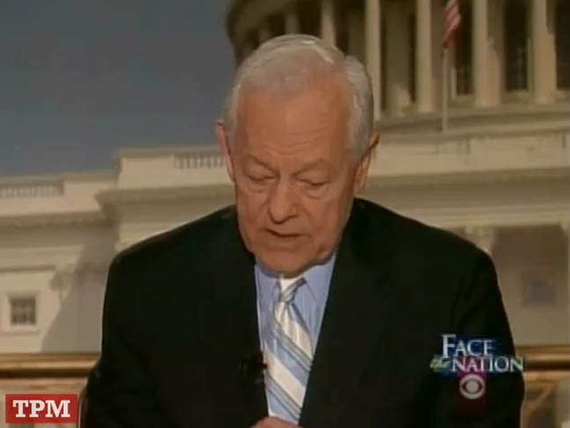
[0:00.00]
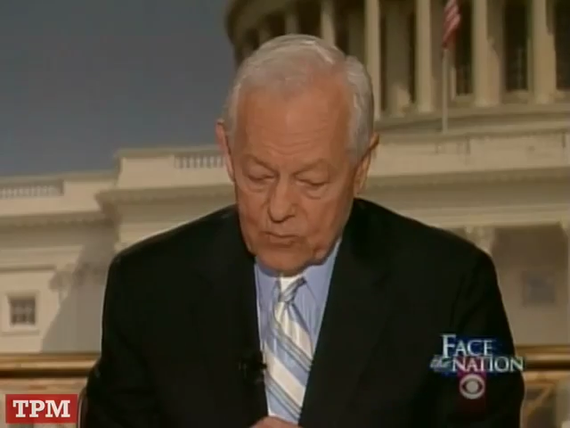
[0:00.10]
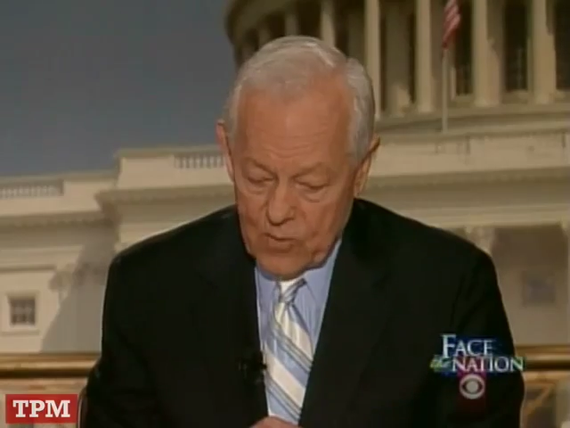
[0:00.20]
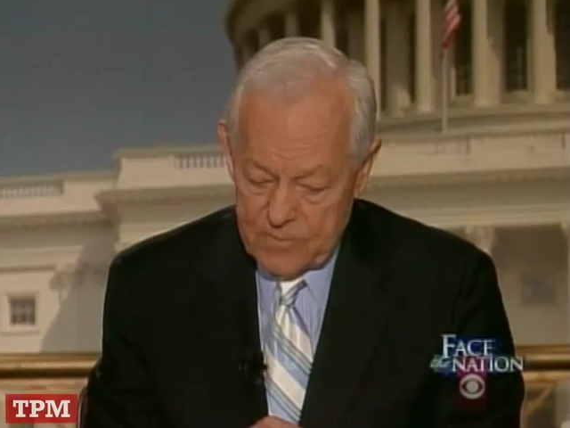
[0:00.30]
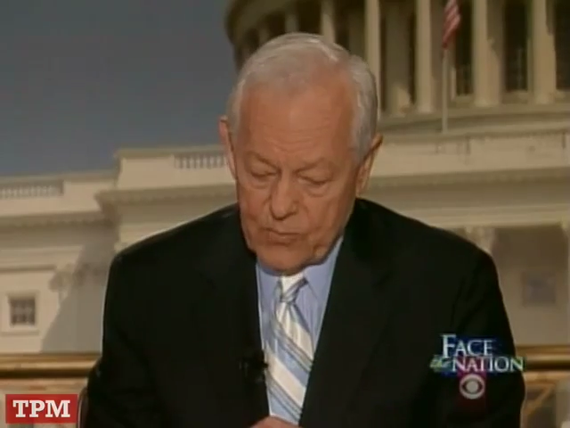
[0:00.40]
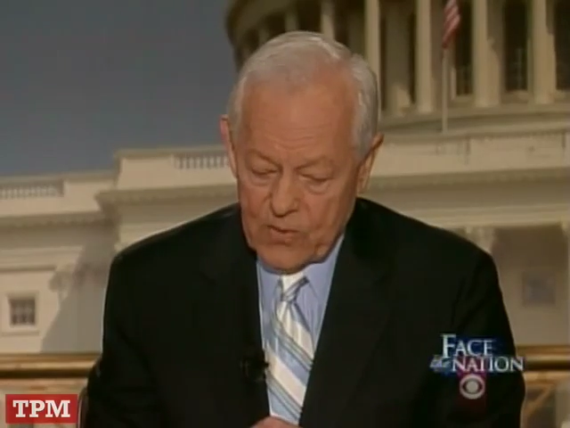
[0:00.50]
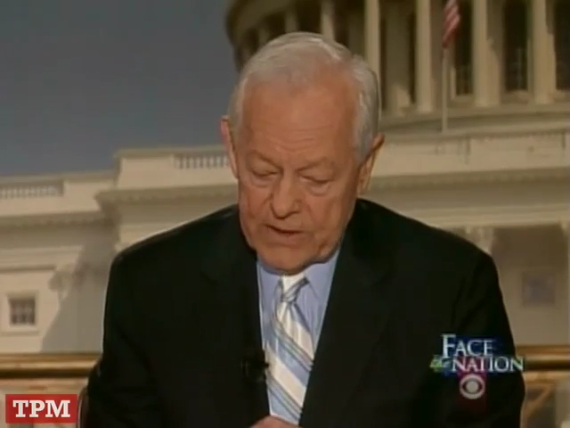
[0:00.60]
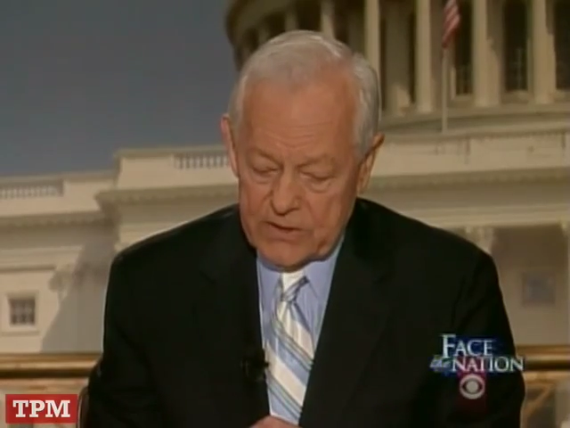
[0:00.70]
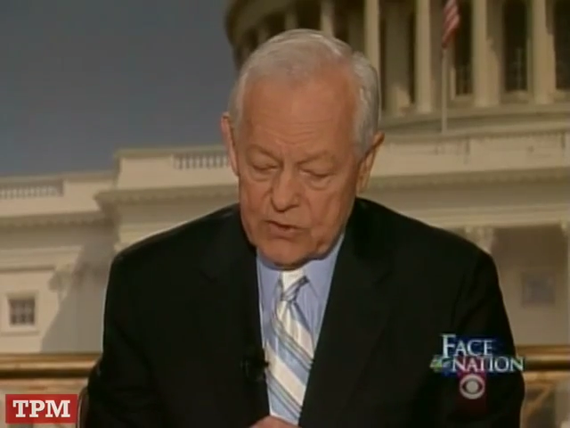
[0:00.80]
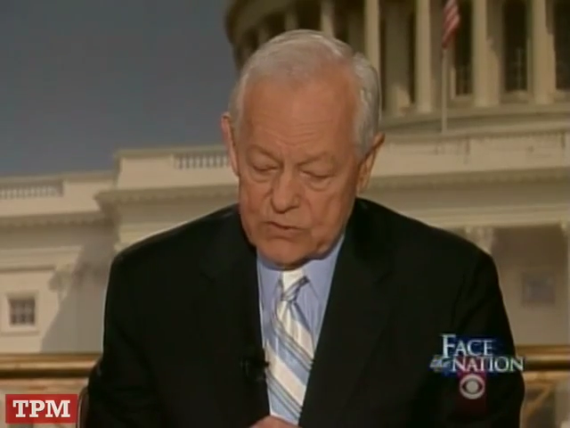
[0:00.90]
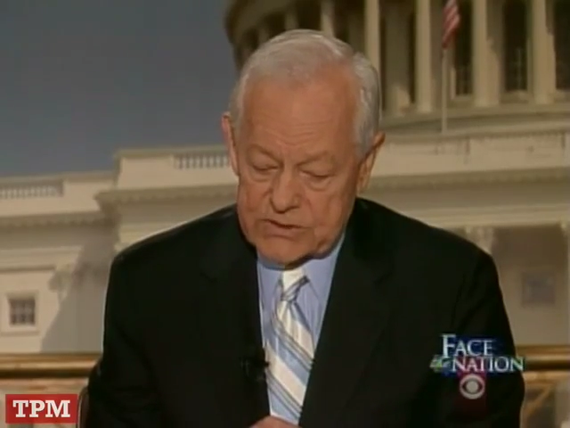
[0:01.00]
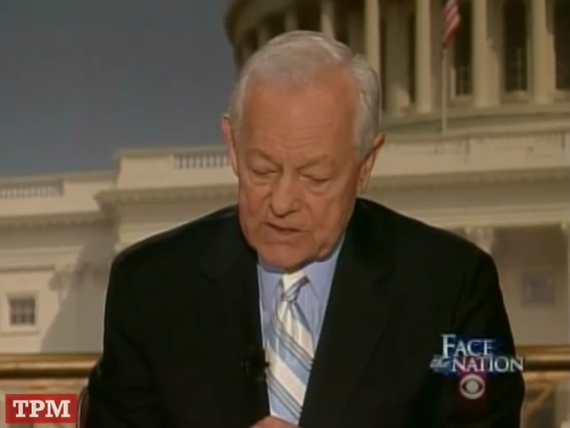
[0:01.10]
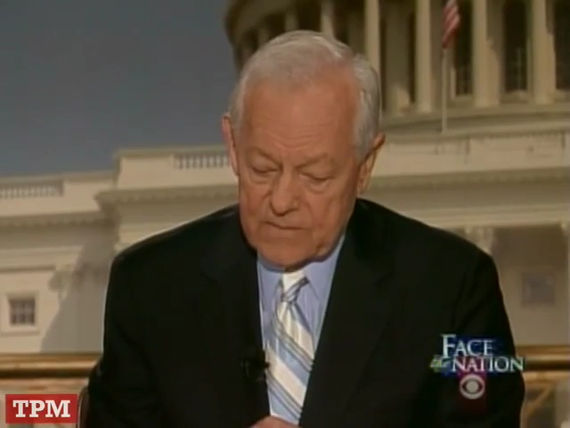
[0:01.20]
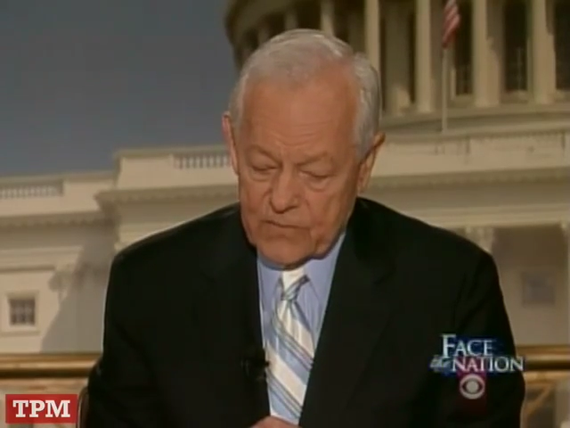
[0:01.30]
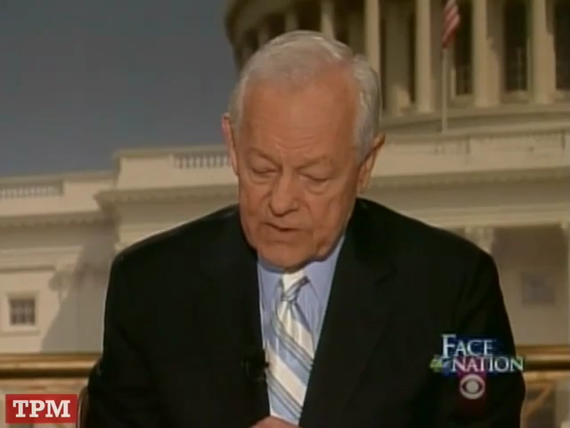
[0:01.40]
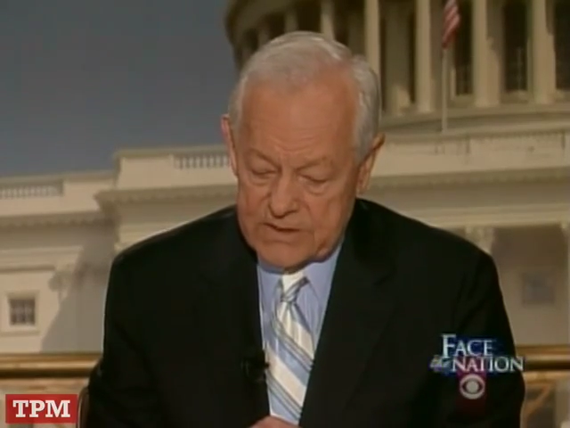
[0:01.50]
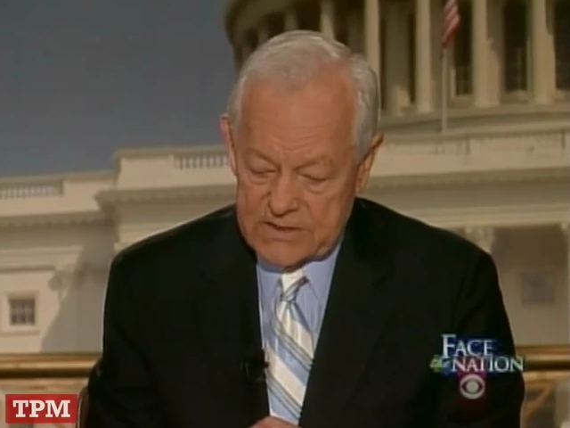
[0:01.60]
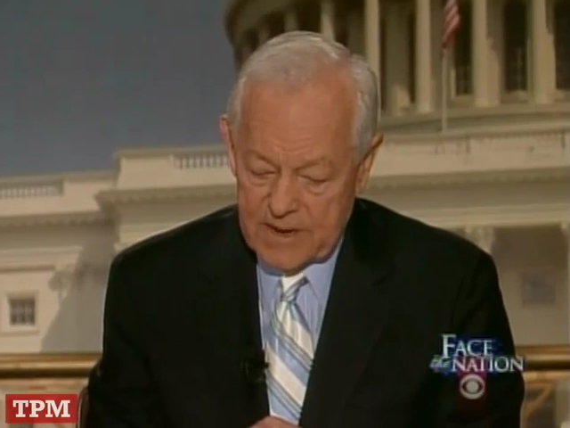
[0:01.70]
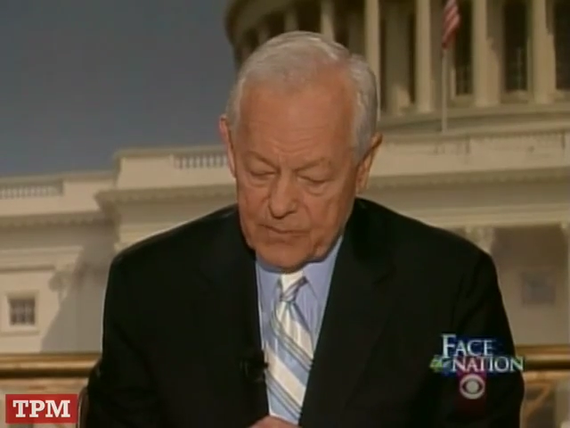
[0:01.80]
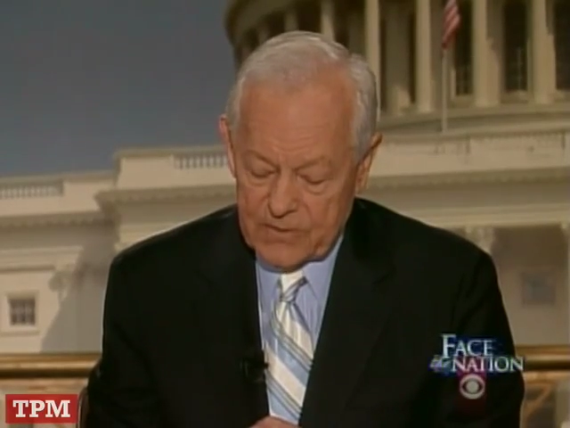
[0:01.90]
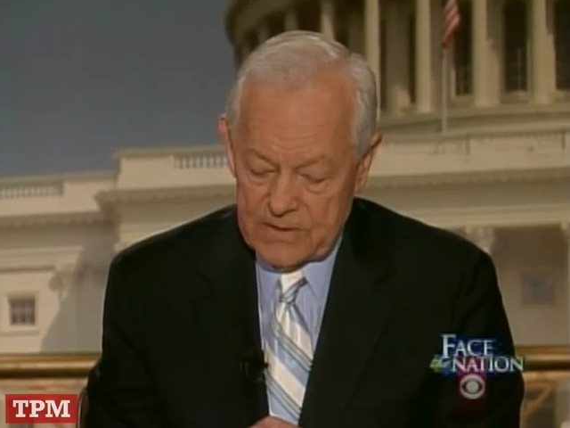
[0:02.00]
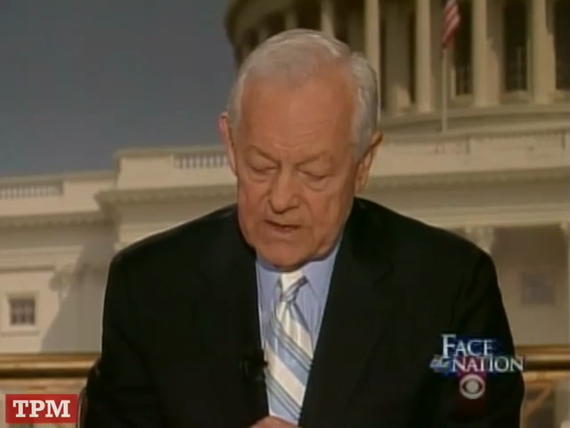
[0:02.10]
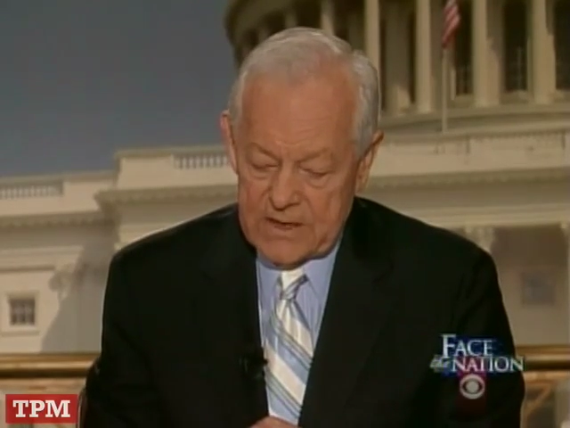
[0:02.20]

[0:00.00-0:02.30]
At one point, you said, for example,